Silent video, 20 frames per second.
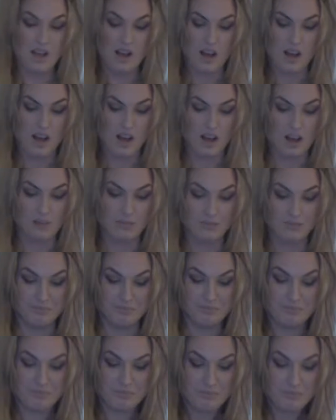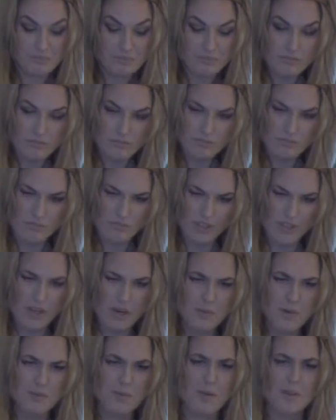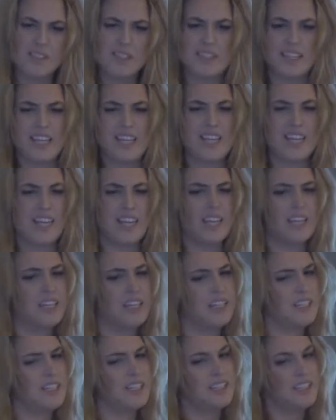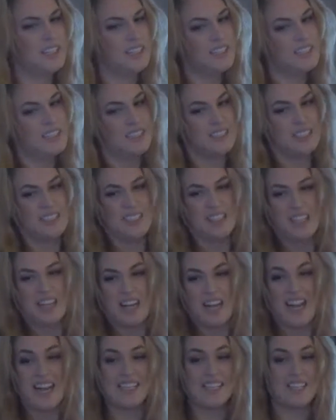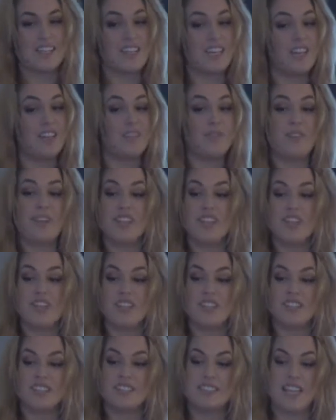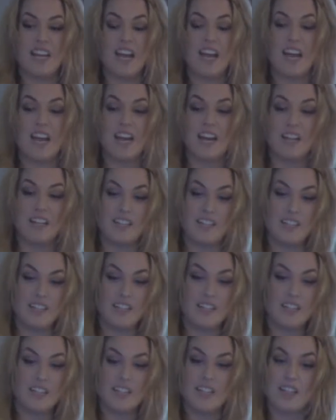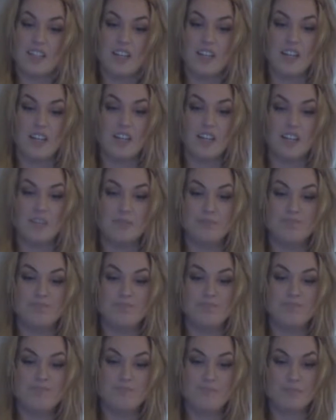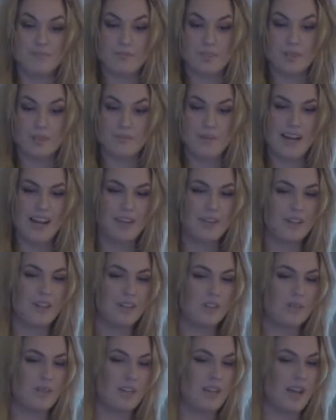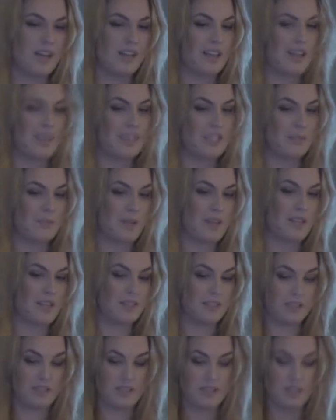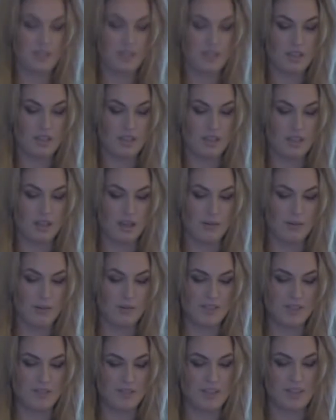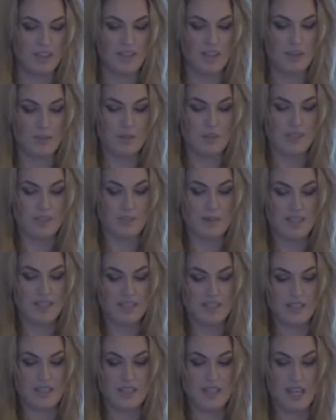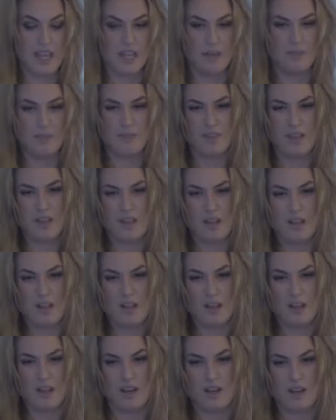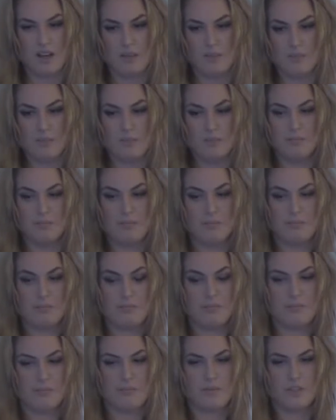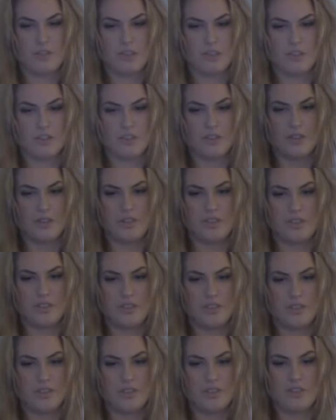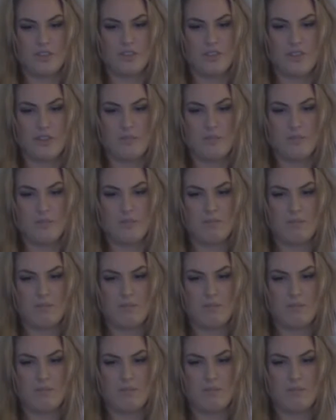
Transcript: Um, they were mostly isolated figures on um, backgrounds with not a lot of space. Um, I wasn't really thinking about space at the time. Um, I'll show you guys a few of them.